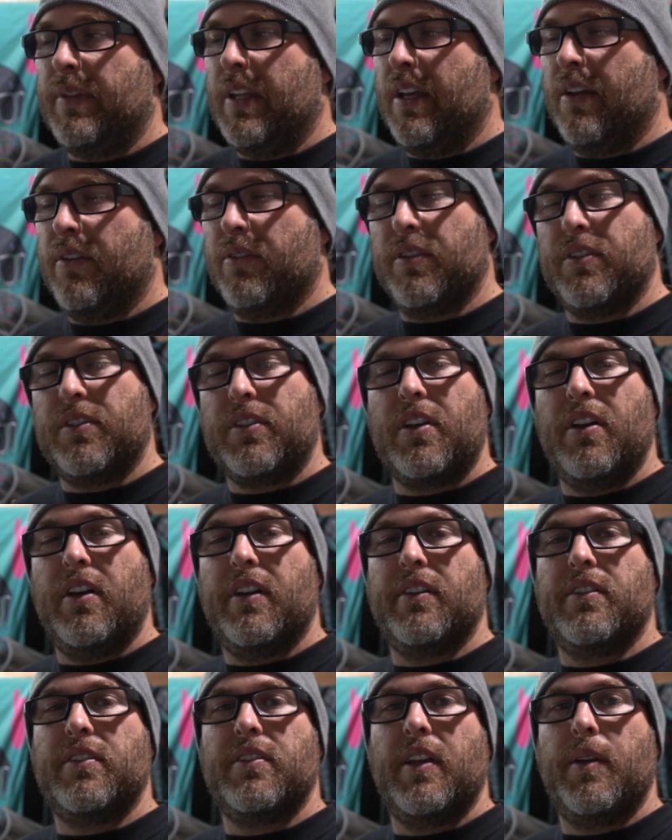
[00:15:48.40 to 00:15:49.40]
I'll just
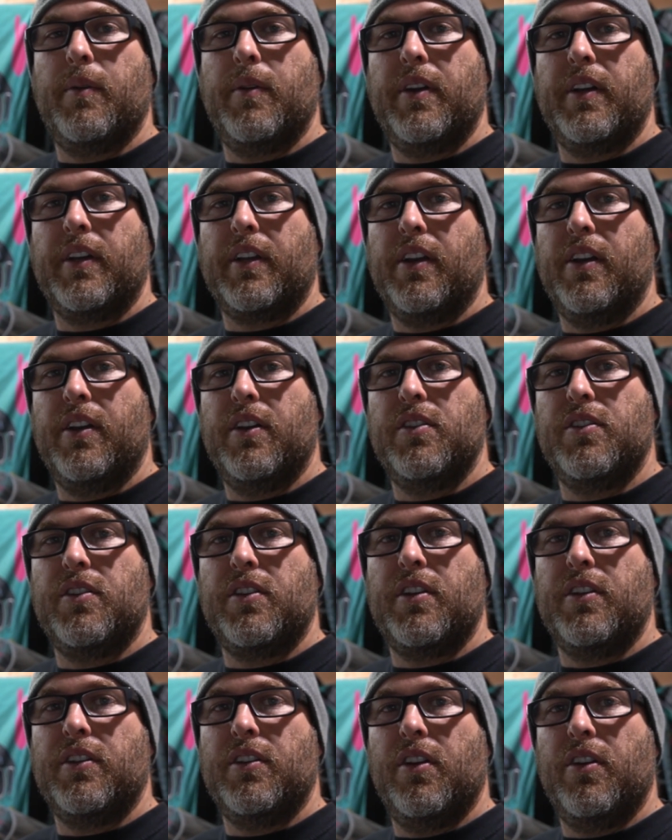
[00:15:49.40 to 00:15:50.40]
kind of see where it goes. You
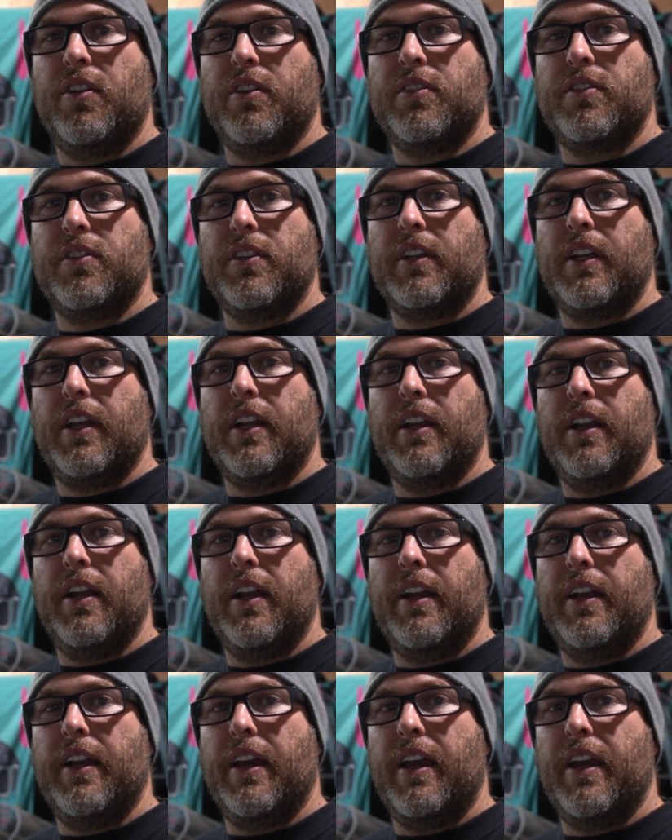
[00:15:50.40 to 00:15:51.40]
can honestly get
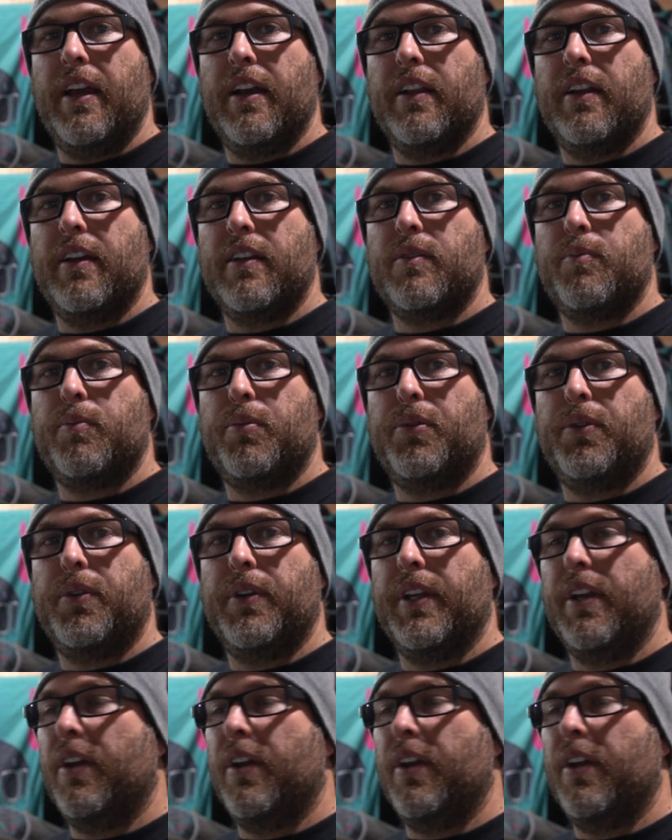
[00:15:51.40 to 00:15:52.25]
an NA LS pretty